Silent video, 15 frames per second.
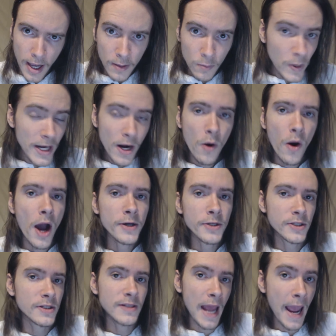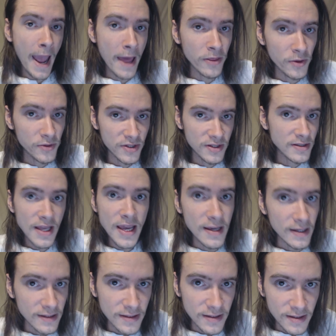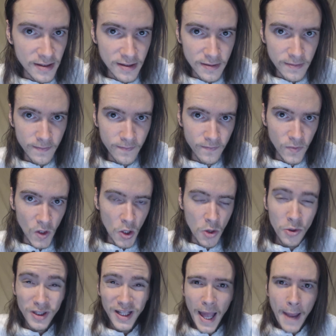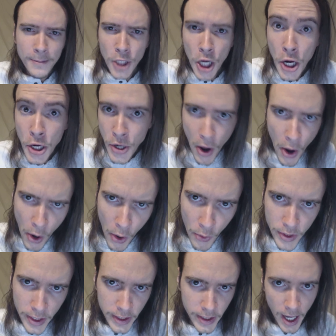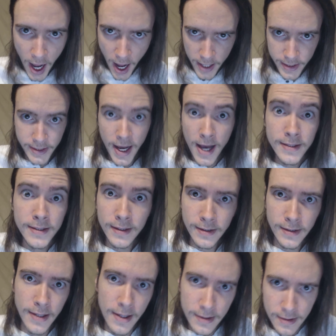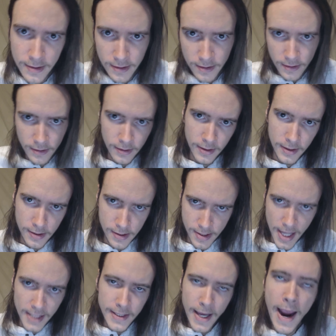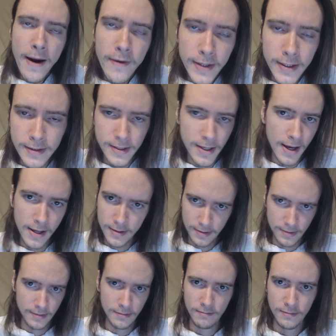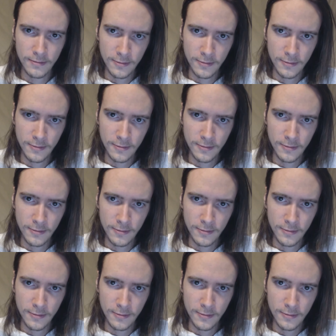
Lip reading: And we don't understand those theists who claim to know that God does exist. That's arrogant to us.